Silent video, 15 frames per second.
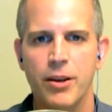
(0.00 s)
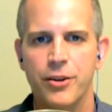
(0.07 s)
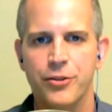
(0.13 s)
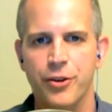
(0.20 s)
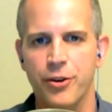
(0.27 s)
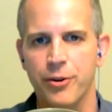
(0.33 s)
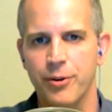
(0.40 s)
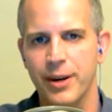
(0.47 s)

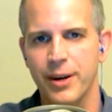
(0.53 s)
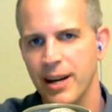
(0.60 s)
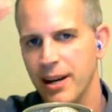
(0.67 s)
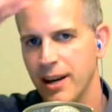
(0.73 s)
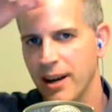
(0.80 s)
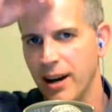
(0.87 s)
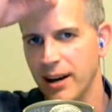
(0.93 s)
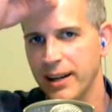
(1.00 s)
So
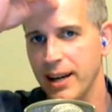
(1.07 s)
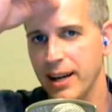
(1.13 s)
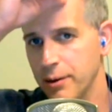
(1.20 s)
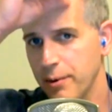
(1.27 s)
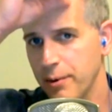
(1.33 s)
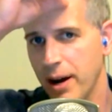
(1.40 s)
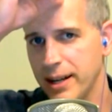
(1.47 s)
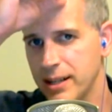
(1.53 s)
getting
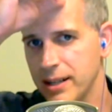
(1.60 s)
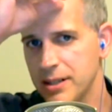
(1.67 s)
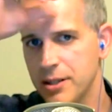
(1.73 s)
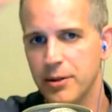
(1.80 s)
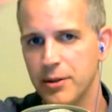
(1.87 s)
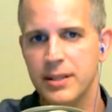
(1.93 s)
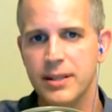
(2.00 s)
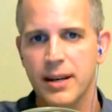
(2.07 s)
right
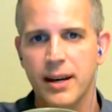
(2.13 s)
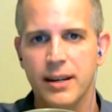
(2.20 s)
into it,